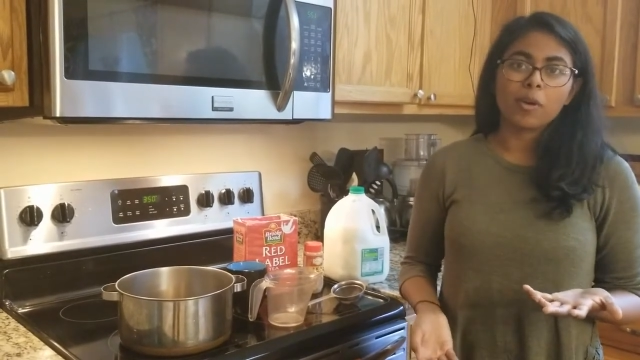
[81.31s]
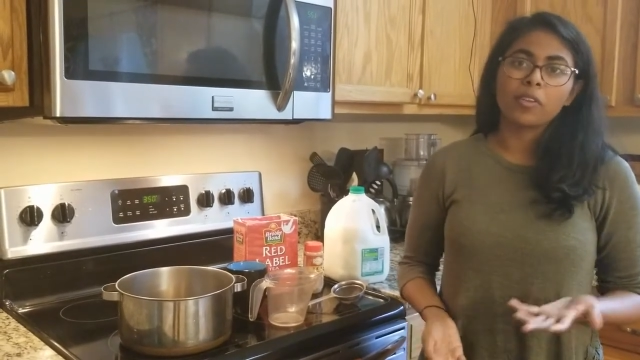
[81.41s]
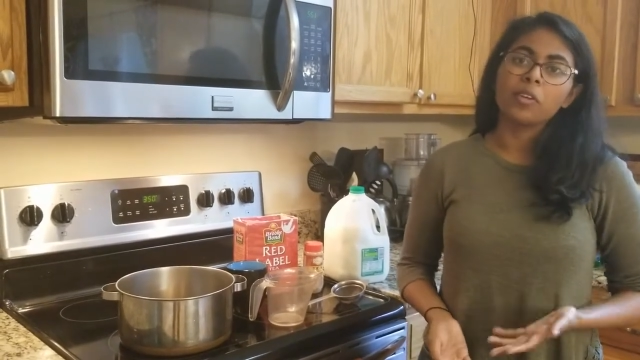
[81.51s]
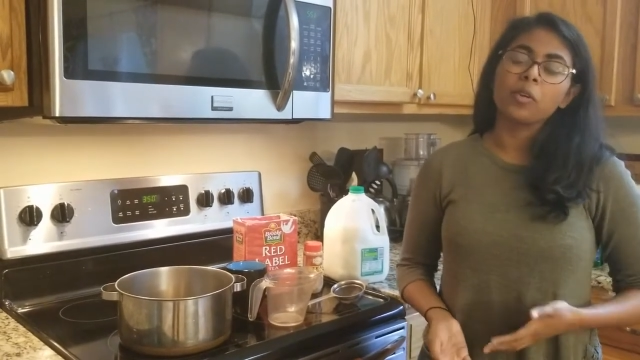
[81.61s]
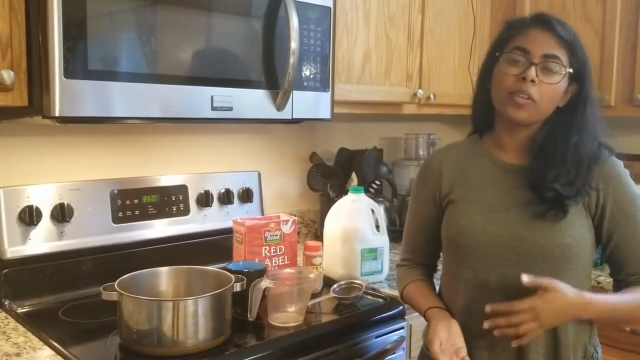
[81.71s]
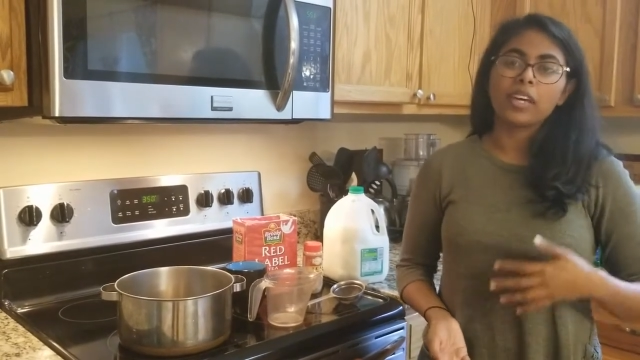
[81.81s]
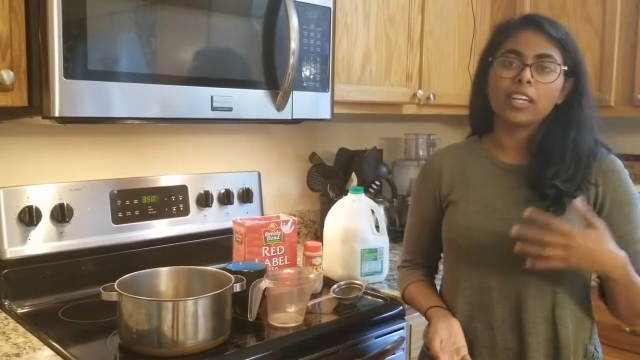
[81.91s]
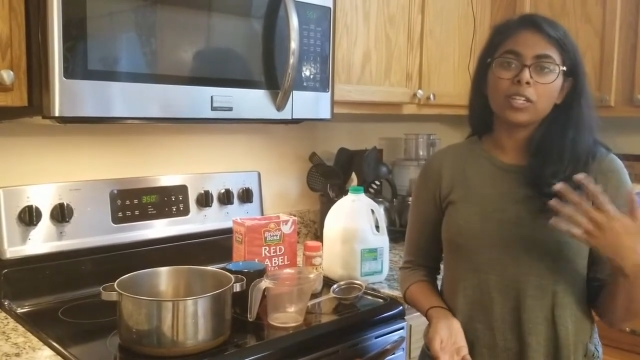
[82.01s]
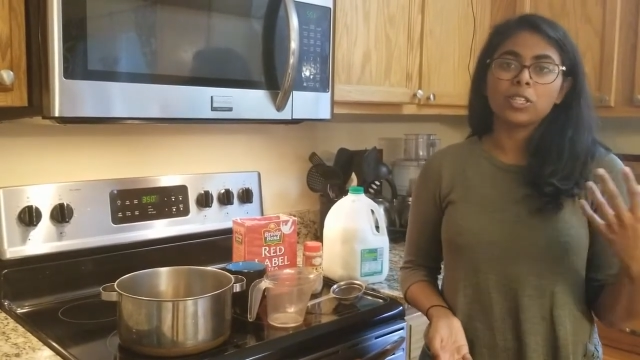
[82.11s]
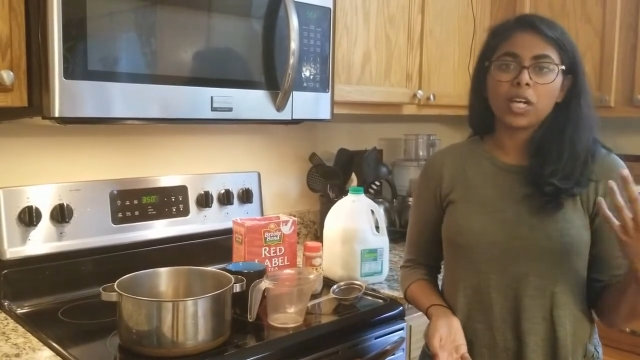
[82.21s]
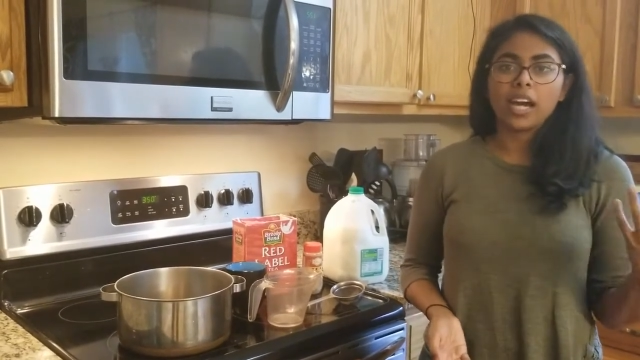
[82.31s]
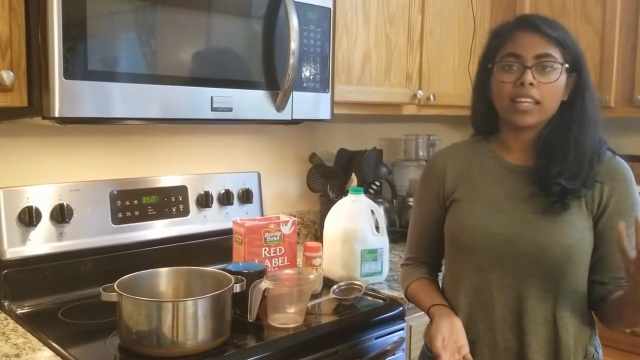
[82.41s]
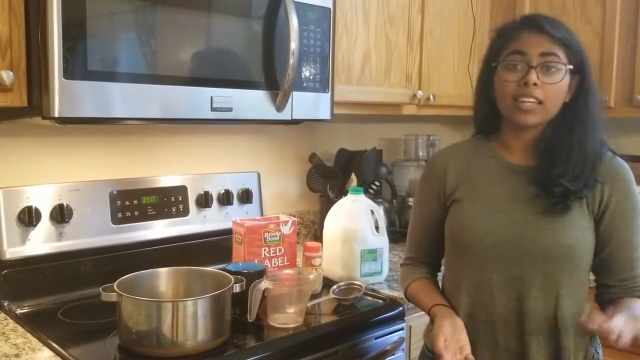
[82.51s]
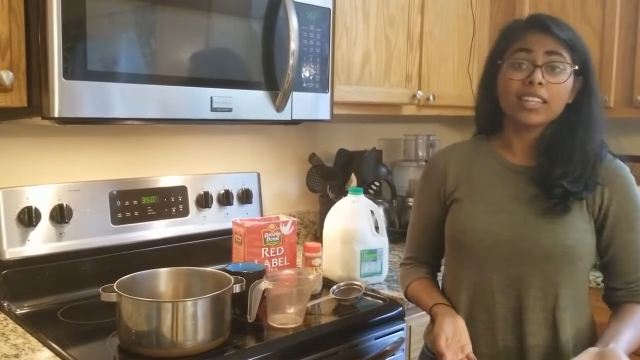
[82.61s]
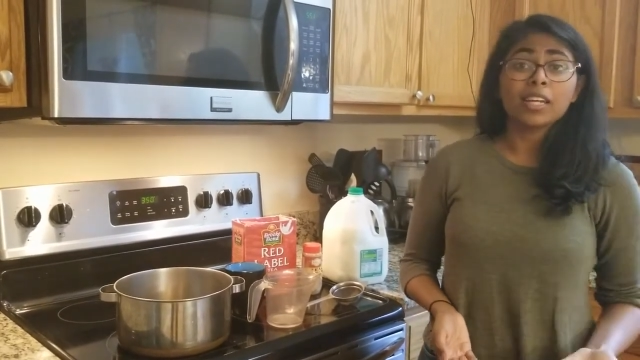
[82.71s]
whether you like your chai
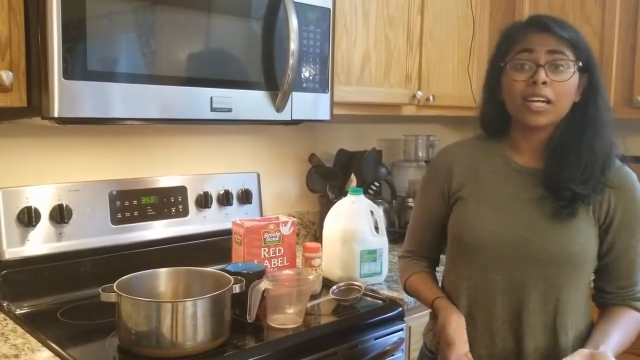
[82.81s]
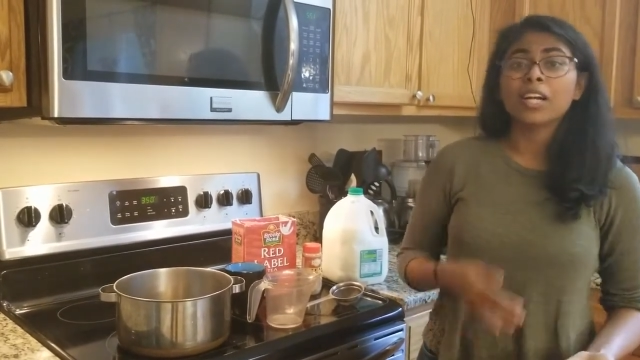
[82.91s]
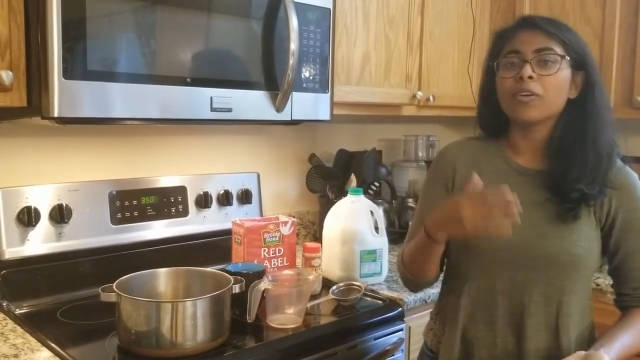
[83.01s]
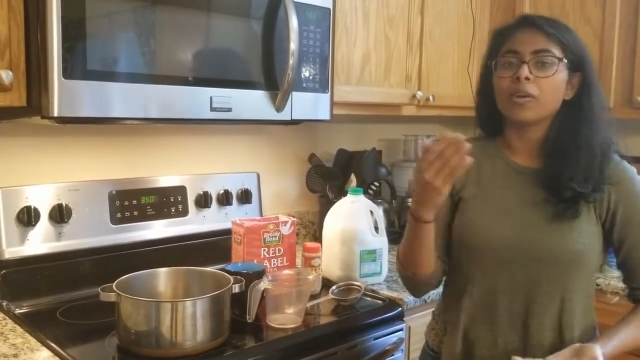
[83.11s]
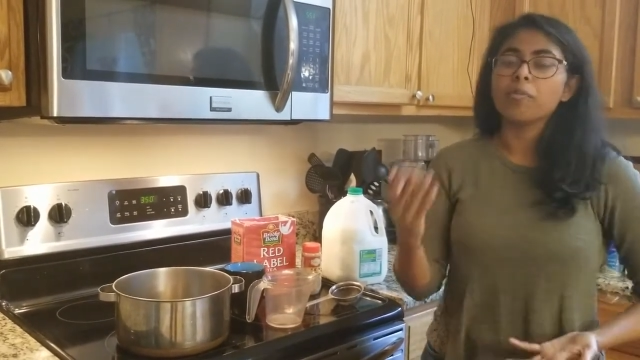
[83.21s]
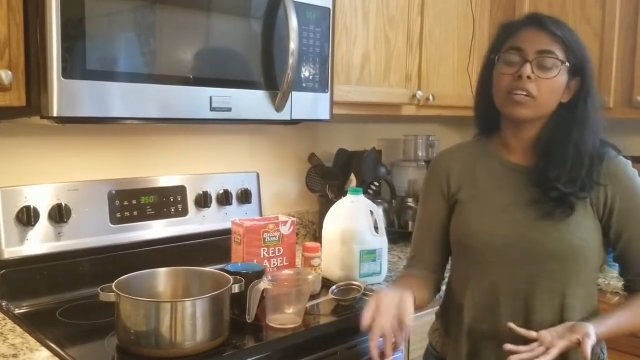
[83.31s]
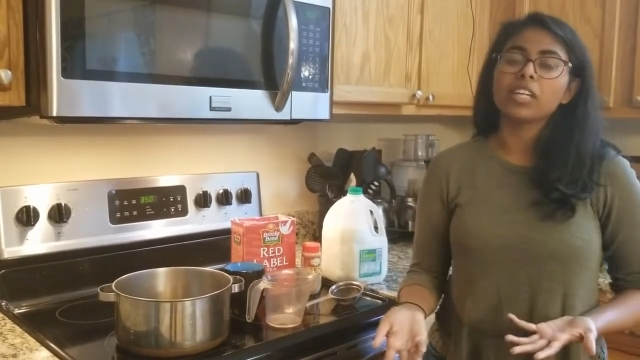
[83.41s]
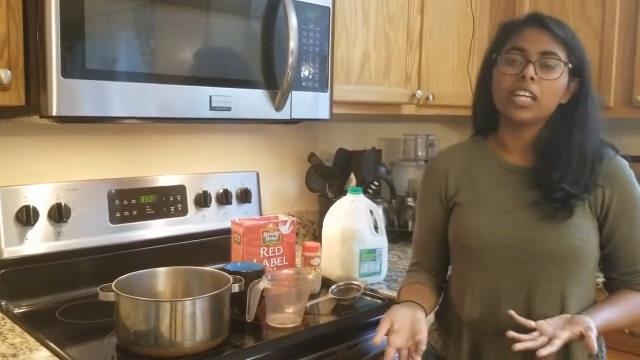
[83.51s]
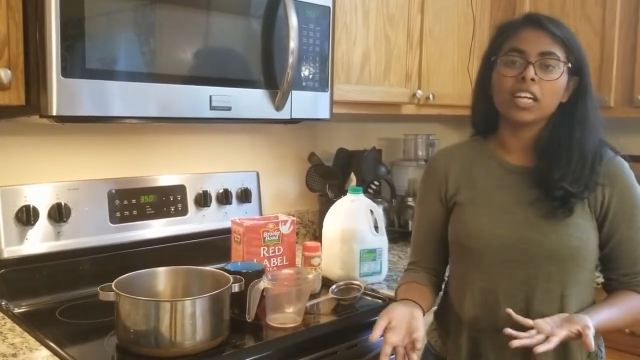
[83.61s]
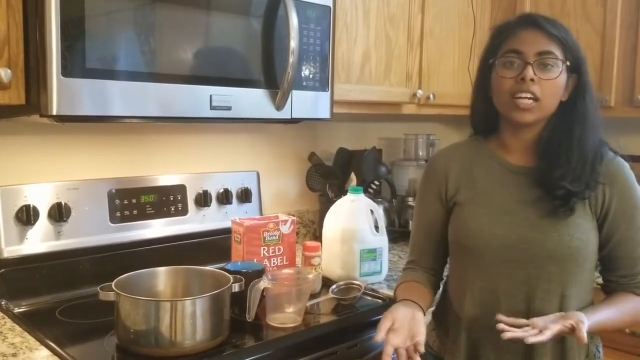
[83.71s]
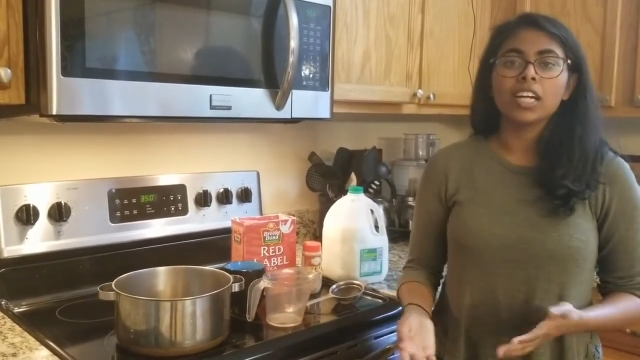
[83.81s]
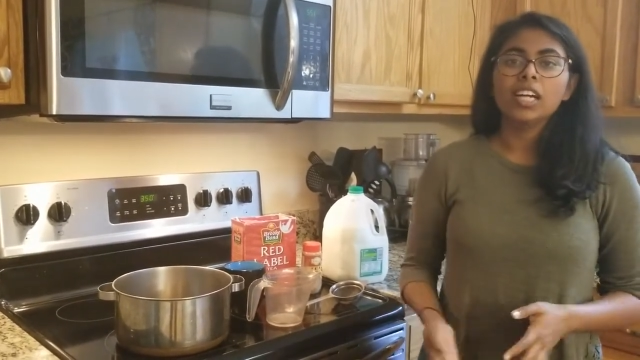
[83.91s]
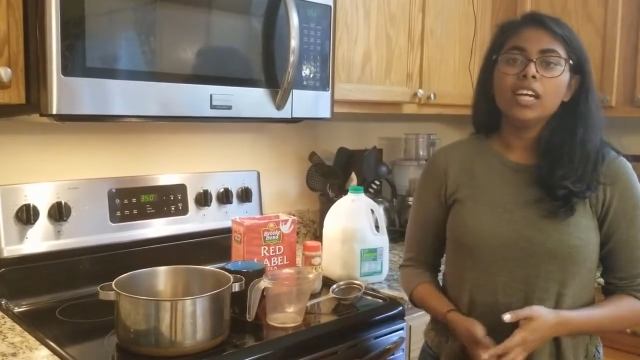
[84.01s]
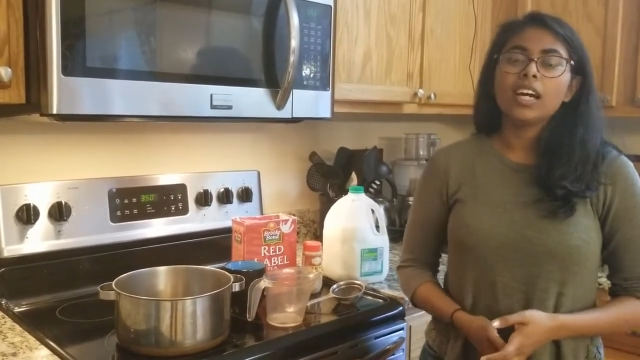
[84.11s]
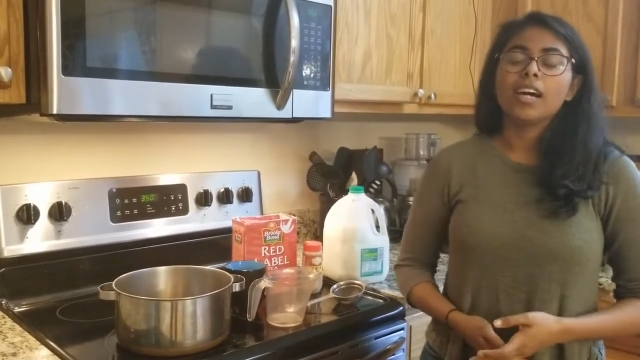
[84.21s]
like thinner or milkier.
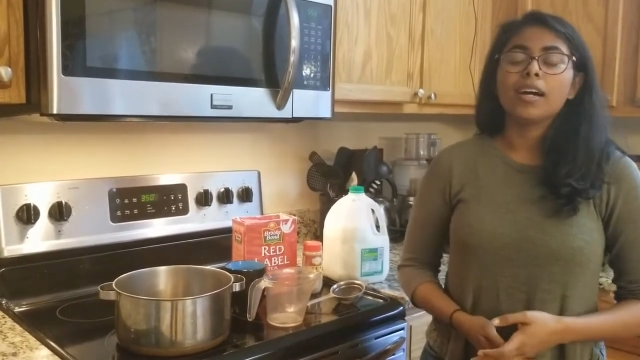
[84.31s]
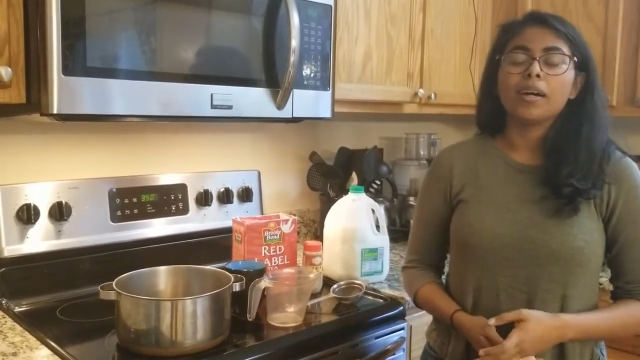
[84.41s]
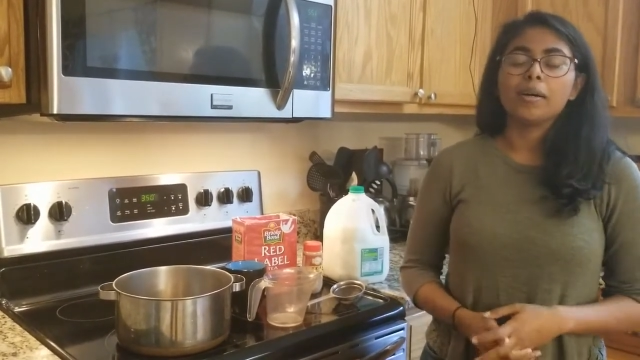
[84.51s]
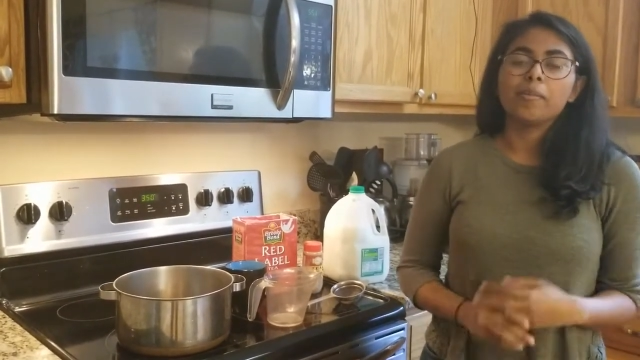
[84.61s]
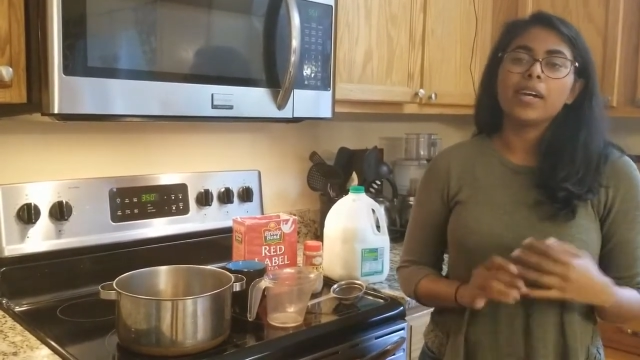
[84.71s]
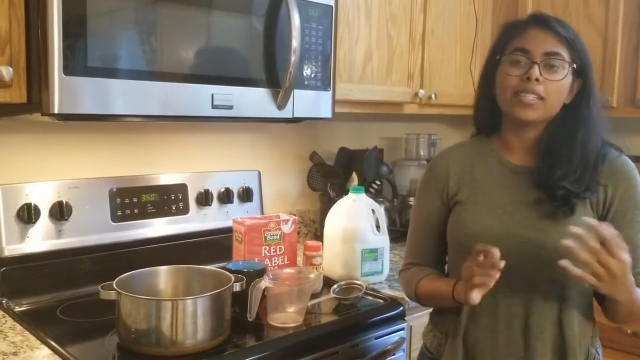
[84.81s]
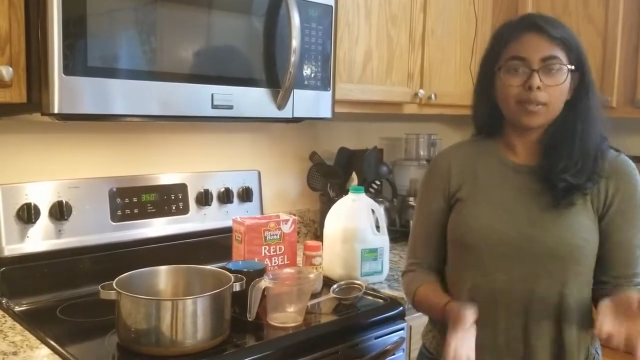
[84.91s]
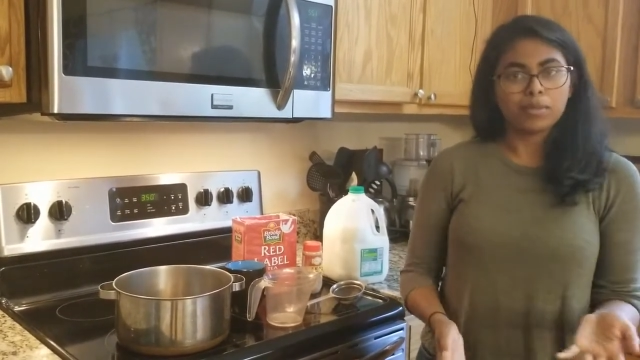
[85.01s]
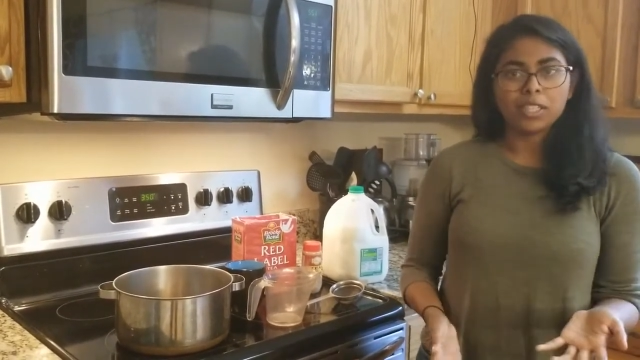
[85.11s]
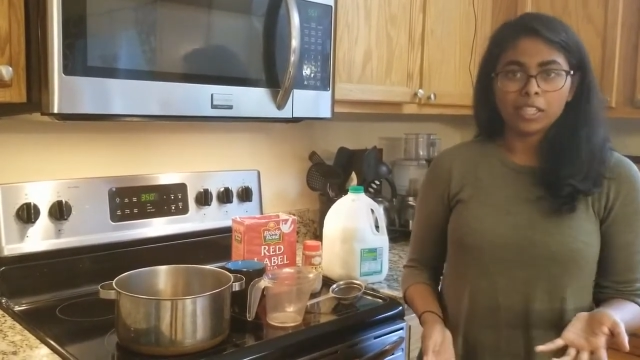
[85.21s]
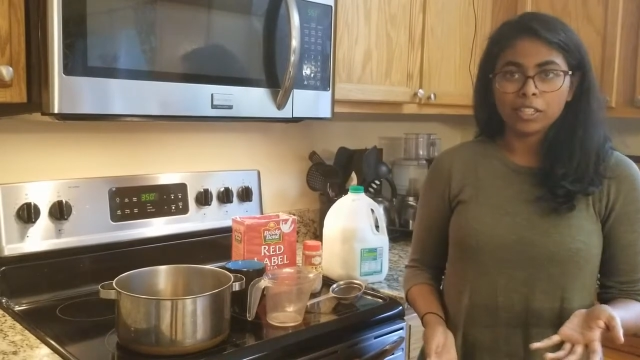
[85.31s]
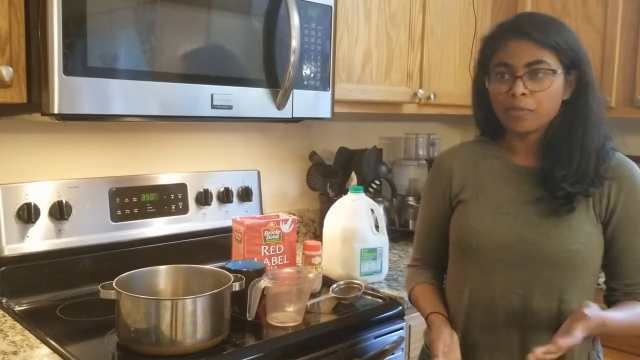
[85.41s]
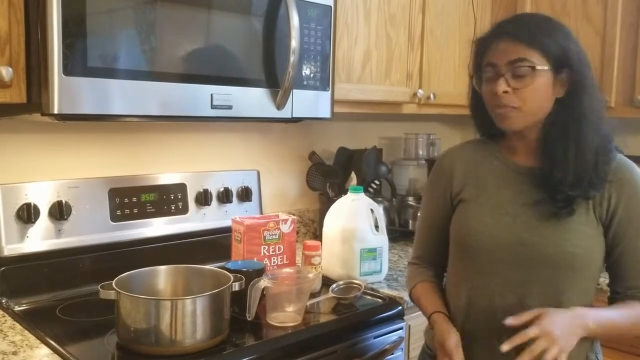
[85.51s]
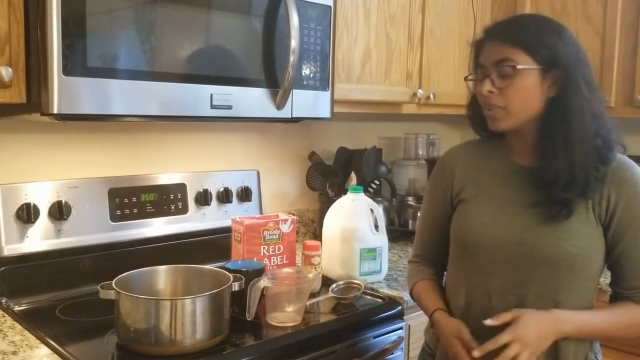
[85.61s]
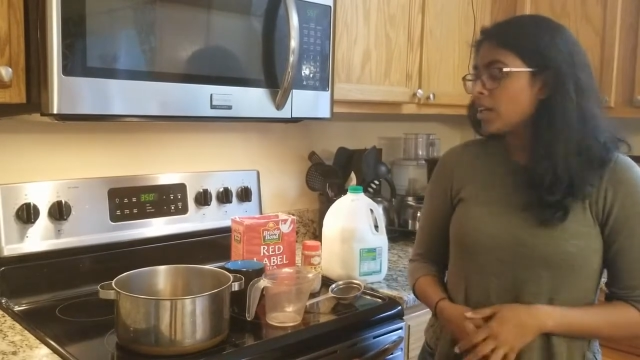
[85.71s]
It's up to you.